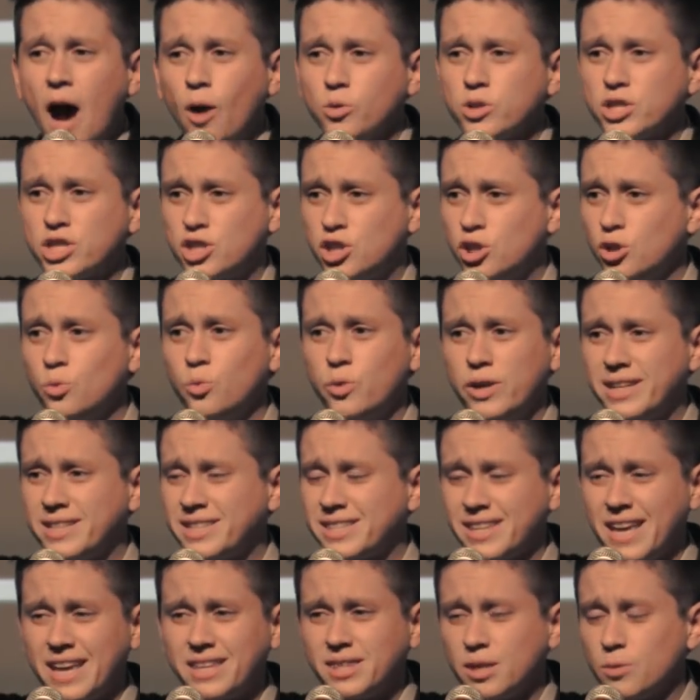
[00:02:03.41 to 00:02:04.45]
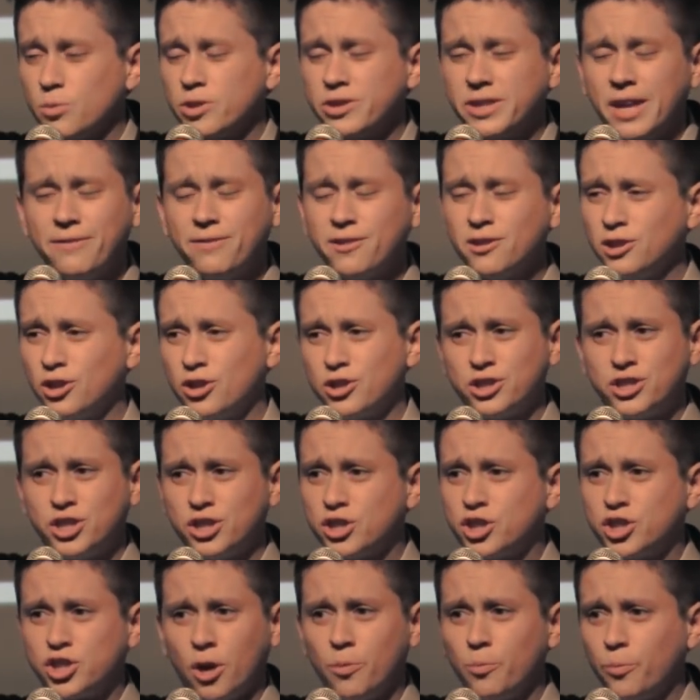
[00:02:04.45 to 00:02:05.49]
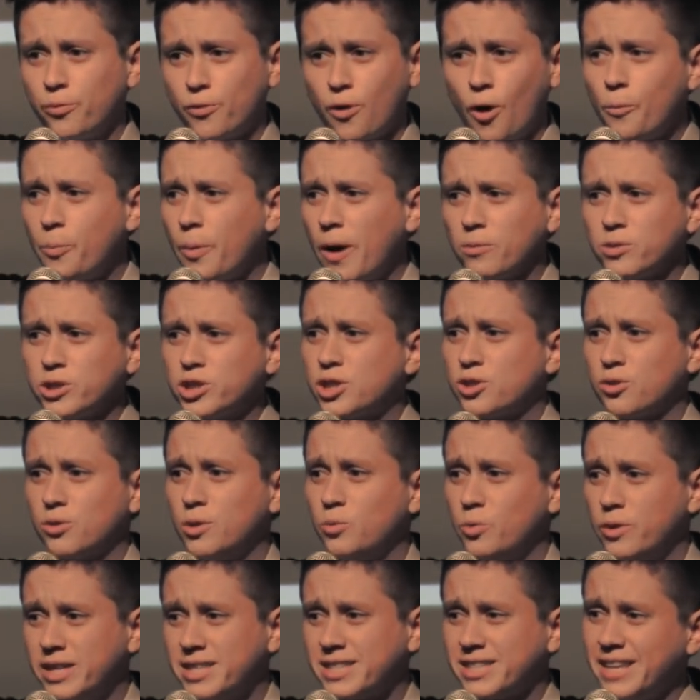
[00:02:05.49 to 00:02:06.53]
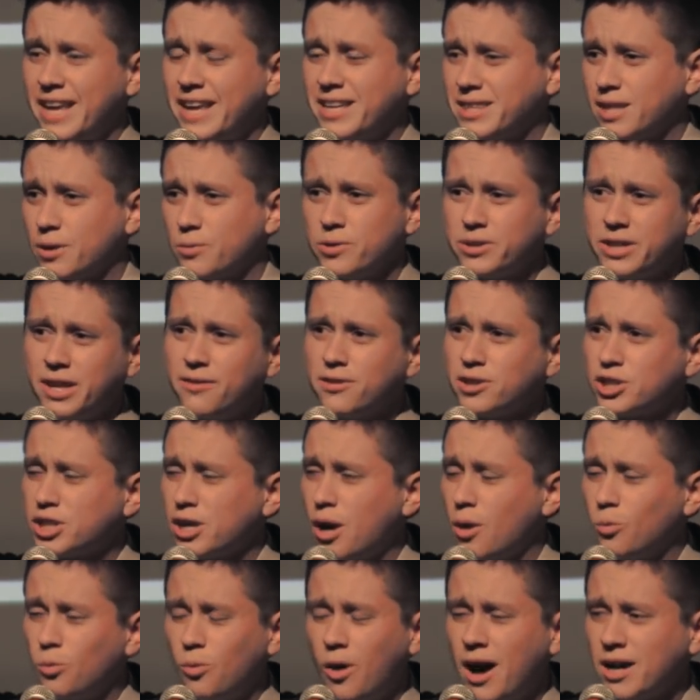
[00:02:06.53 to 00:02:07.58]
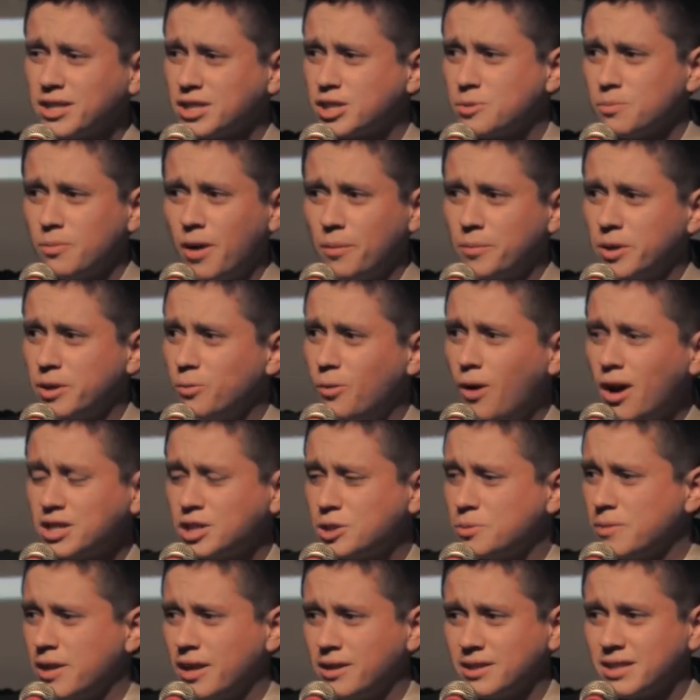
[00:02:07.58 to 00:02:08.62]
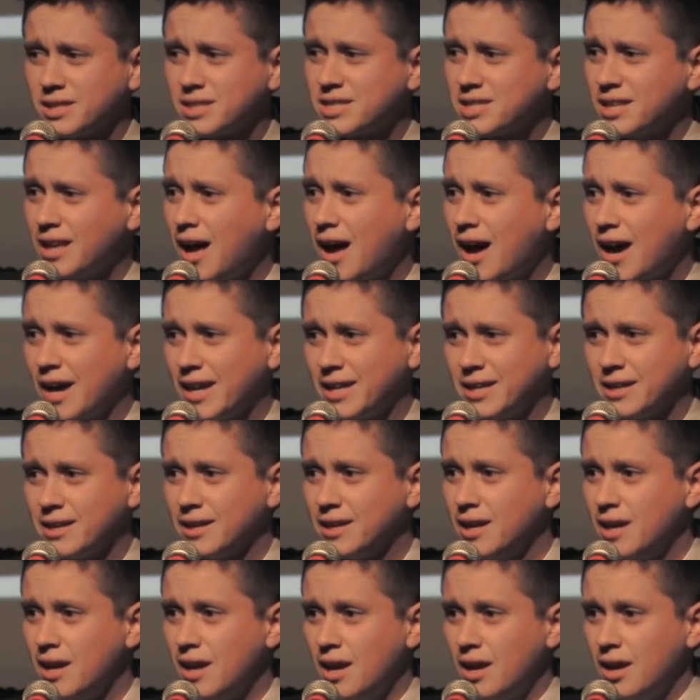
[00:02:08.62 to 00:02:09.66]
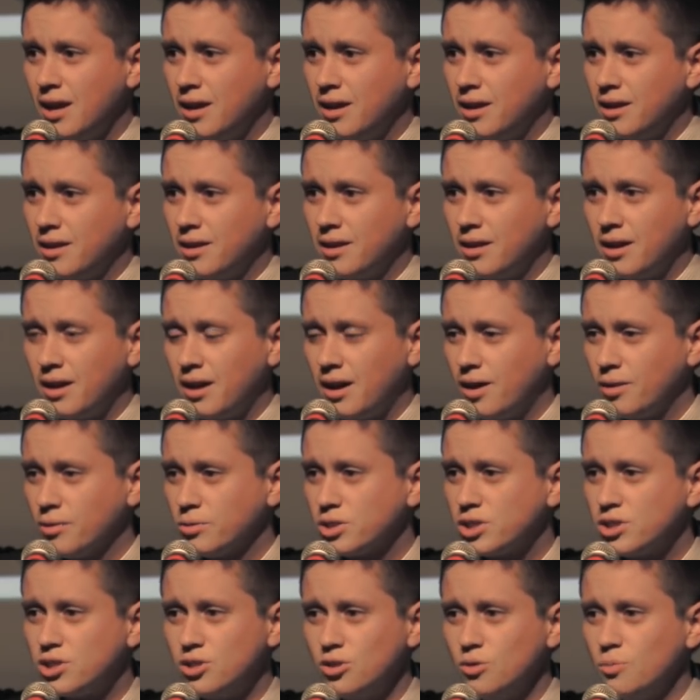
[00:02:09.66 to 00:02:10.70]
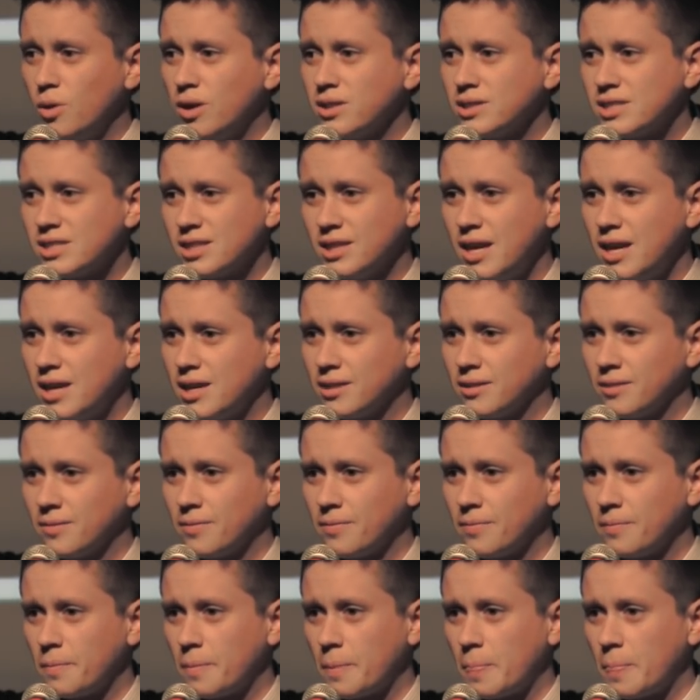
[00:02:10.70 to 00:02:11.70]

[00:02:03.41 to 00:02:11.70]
I was 2 weeks late. They will never learn to jump rope. I was 3 weeks late. They will never shout, "Watch, mommy, watch me on the slide." I was 2 months late.